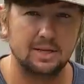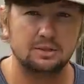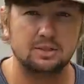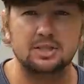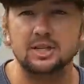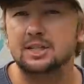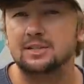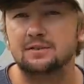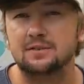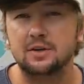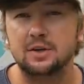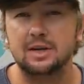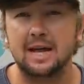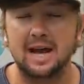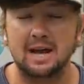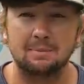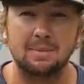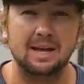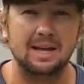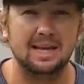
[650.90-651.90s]
down 6-foot,
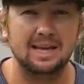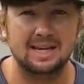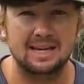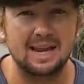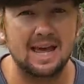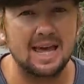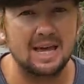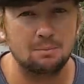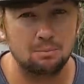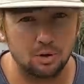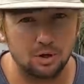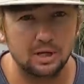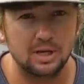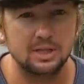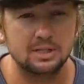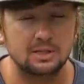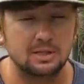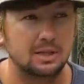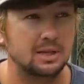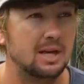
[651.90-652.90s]
I can make it hit an 8 pretty
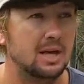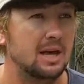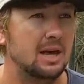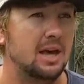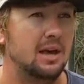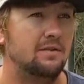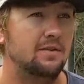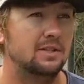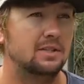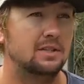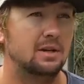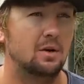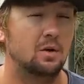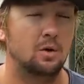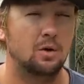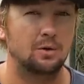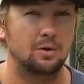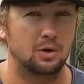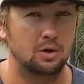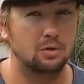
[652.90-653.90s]
easily,
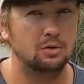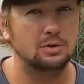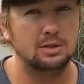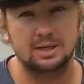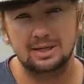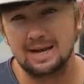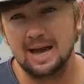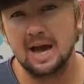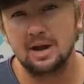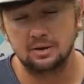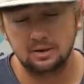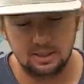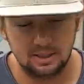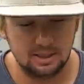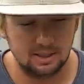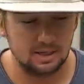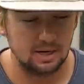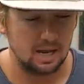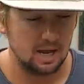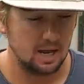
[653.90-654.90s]
or usually 9 or
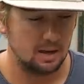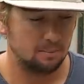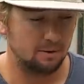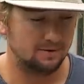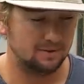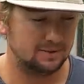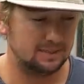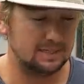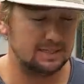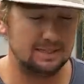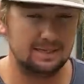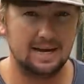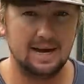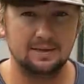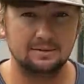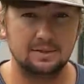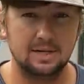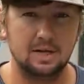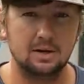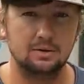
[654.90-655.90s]
10. But if it says it
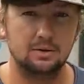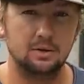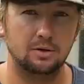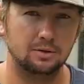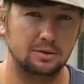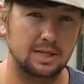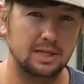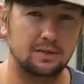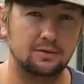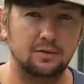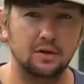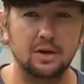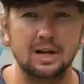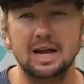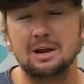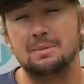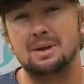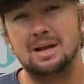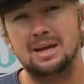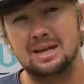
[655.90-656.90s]
dives down, you know, 6-foot,
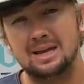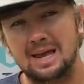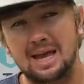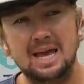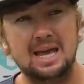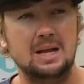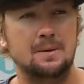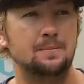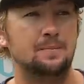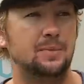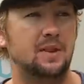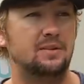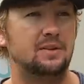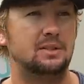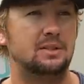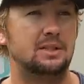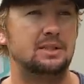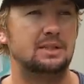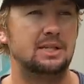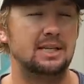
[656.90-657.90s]
I can make it hit an 8. If
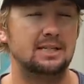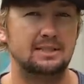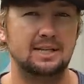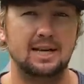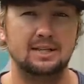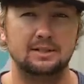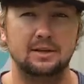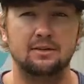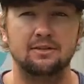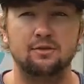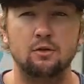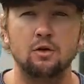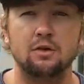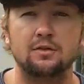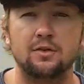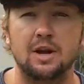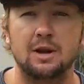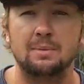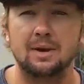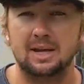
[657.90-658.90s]
it says it dives down
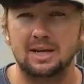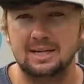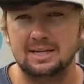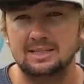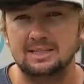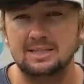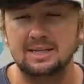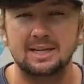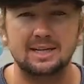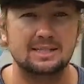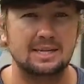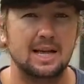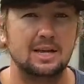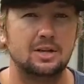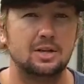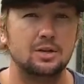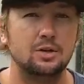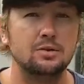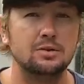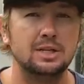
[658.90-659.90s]
4-foot, I make it hit 6.
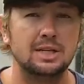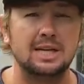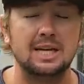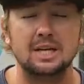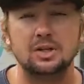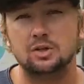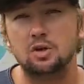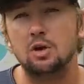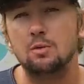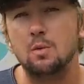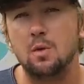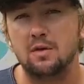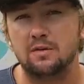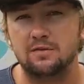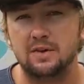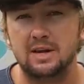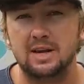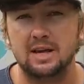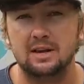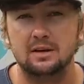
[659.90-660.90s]
I can usually get 2 more
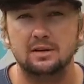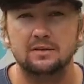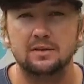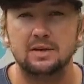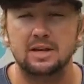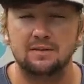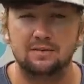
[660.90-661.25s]
feet out of it.